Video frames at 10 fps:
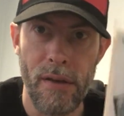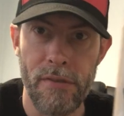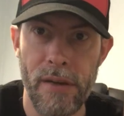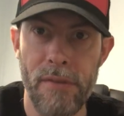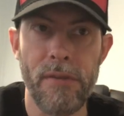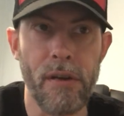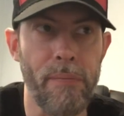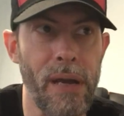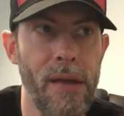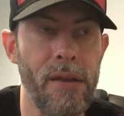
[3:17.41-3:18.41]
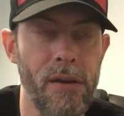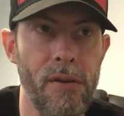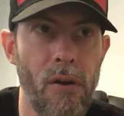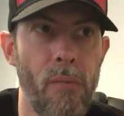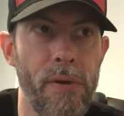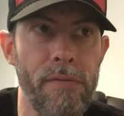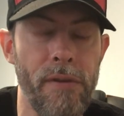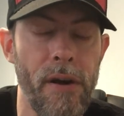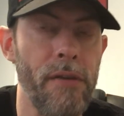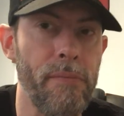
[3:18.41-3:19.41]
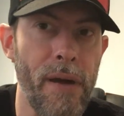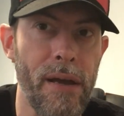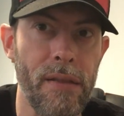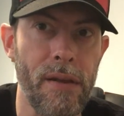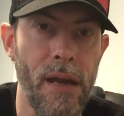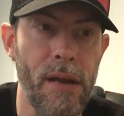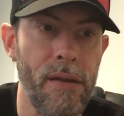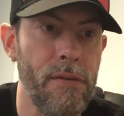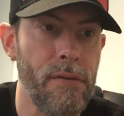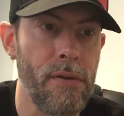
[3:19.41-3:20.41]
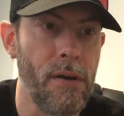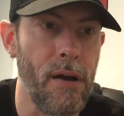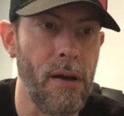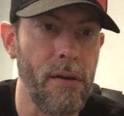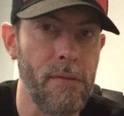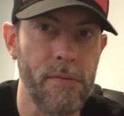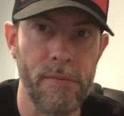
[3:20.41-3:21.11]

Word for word: Sounds like a band that could have opened for us back in the 90s. Uh,